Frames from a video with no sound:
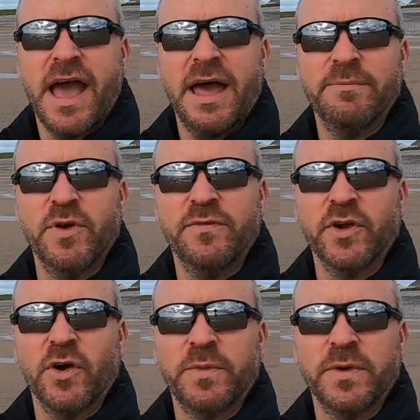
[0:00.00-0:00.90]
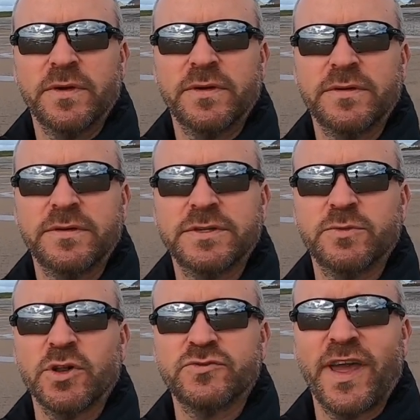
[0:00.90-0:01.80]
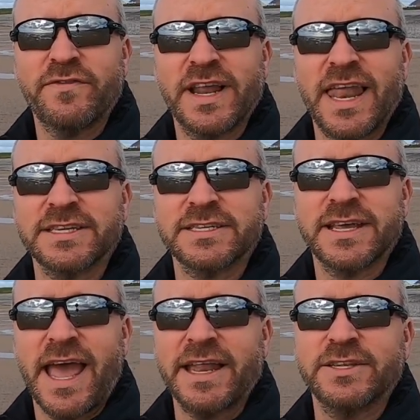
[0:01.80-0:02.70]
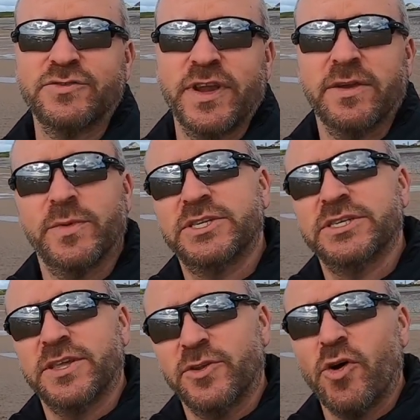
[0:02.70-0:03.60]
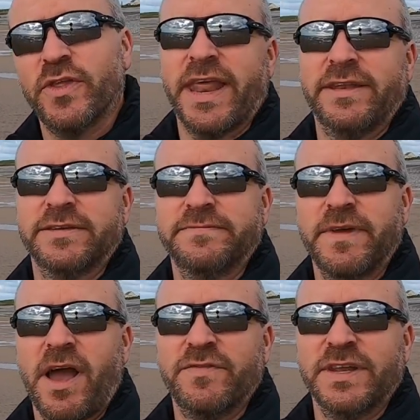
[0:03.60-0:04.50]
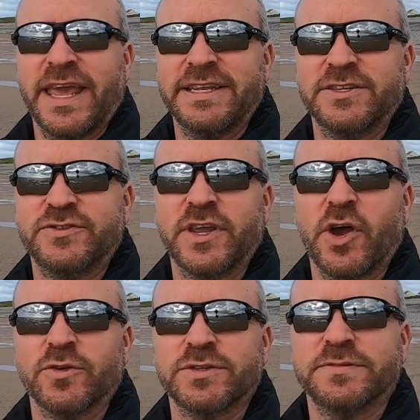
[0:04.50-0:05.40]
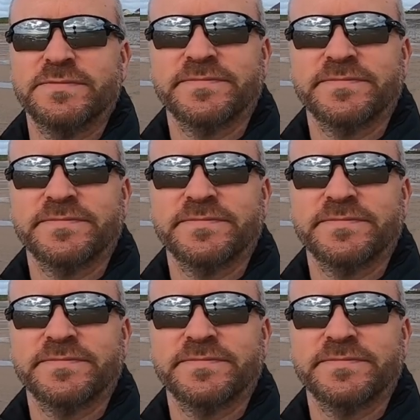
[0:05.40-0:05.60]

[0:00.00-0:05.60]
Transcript: and moving up towards Ravenglass and Drigg, which is the northern end of the Lake District coast.